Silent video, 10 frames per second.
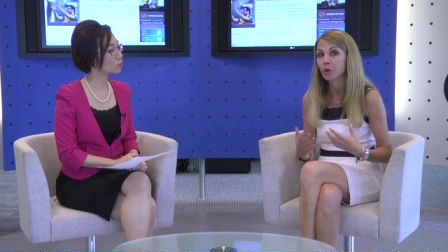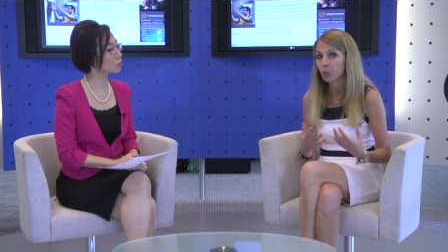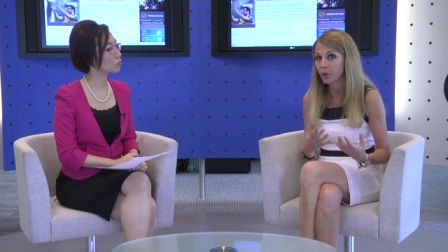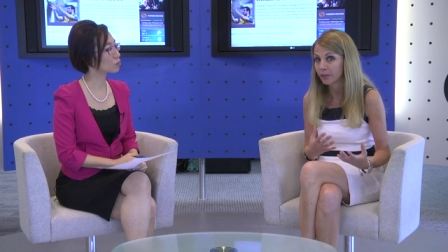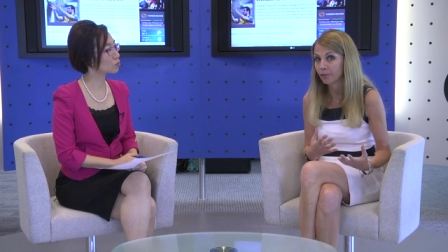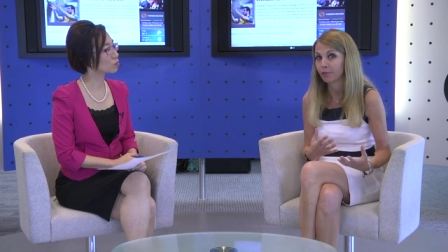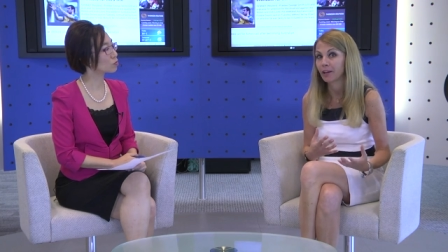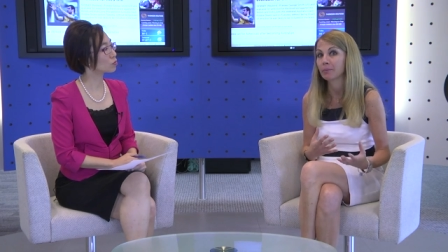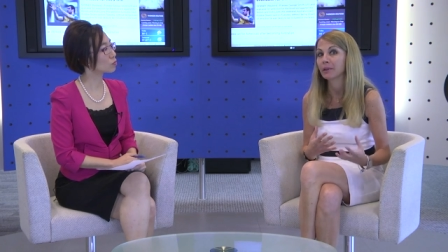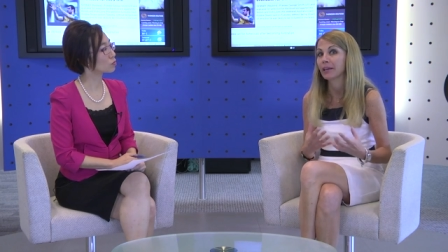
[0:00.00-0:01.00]
with the
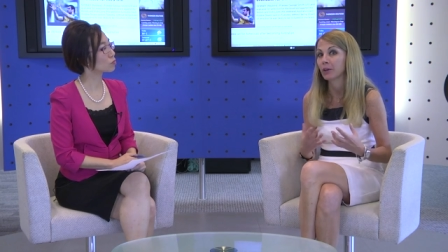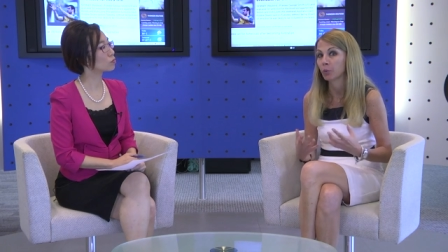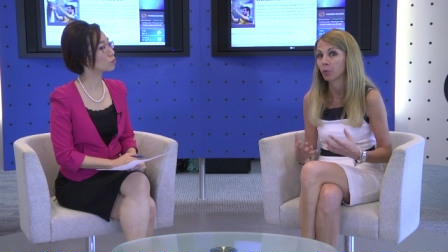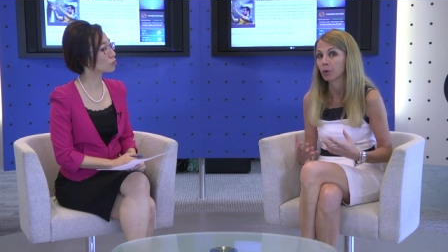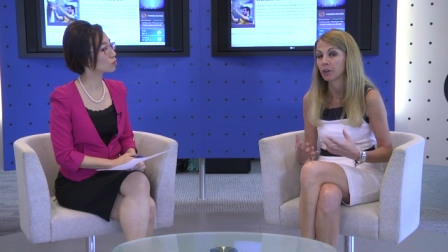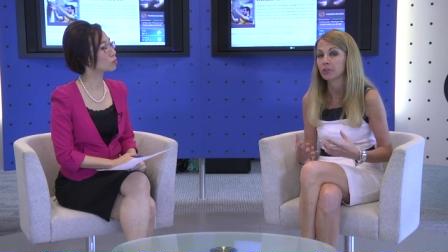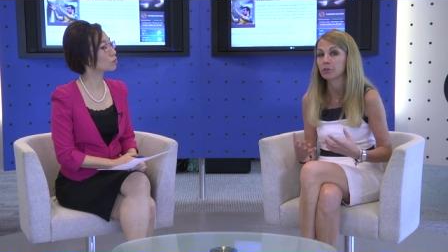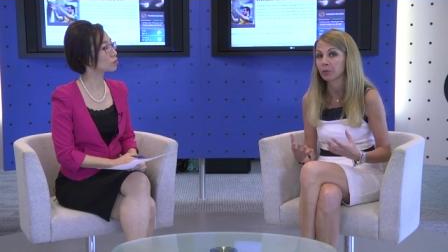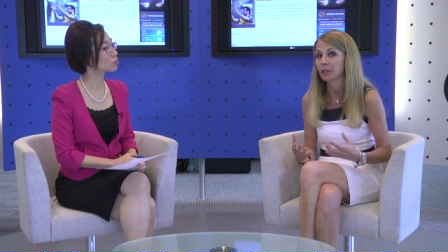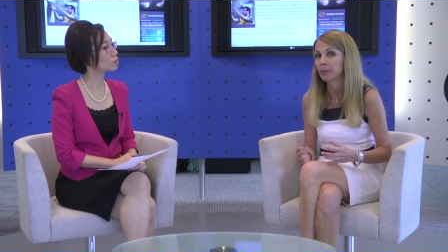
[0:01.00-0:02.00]
family and at work
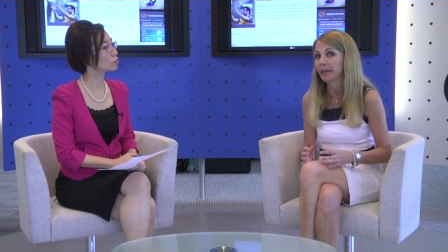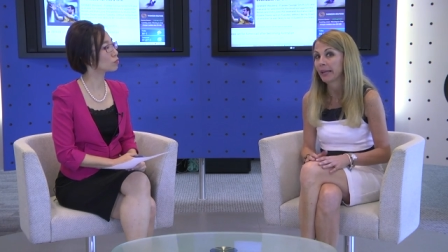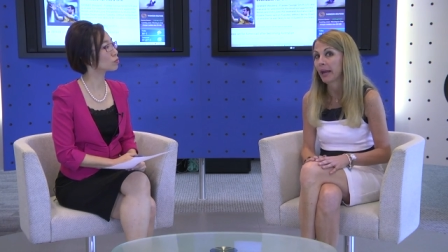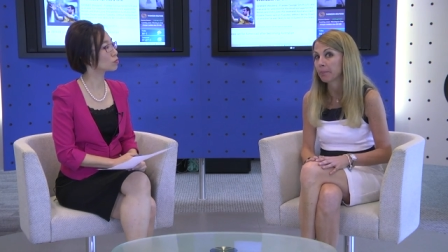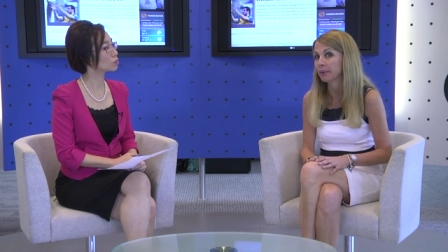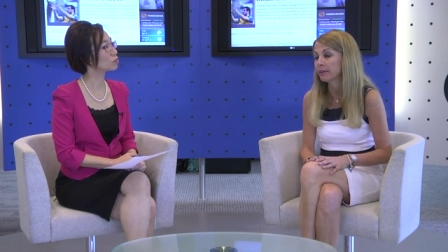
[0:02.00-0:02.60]
to really make it happen.